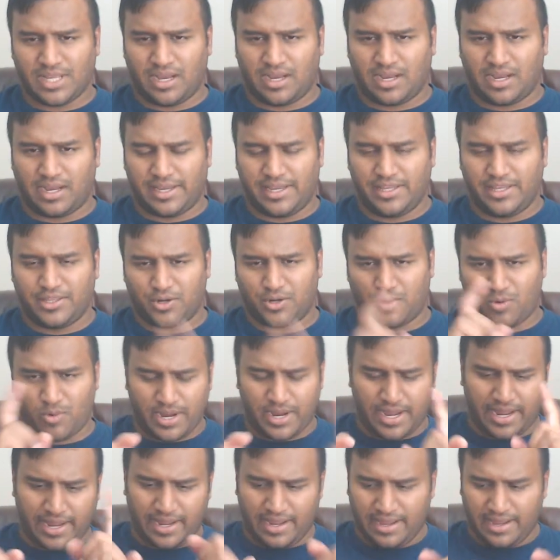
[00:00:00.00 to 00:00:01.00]
either
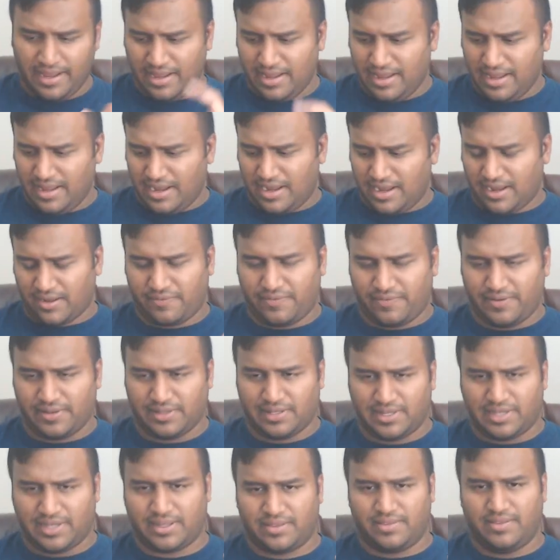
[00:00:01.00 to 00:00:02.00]
way, I feel
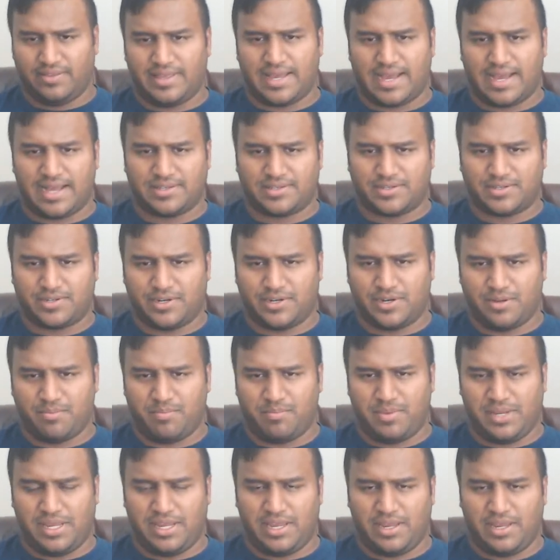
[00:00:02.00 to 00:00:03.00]
like that's going to
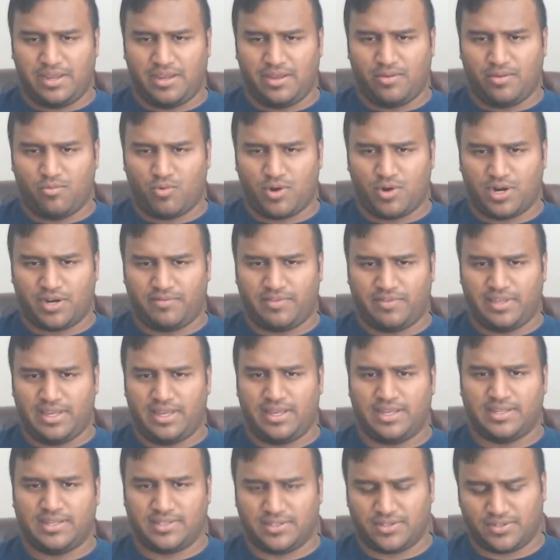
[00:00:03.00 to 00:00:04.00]
be one of the
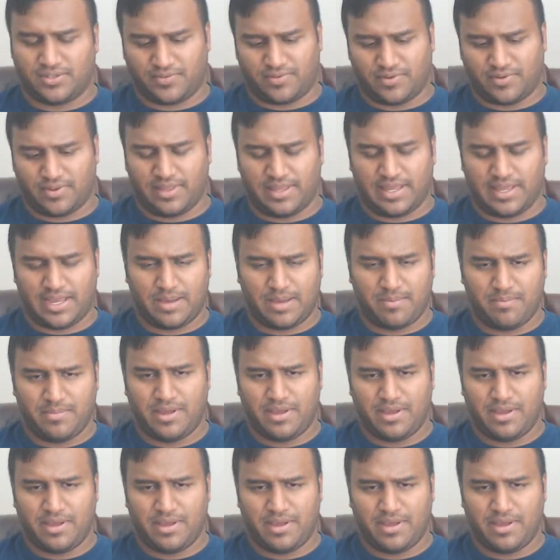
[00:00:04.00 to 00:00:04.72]
ins for them.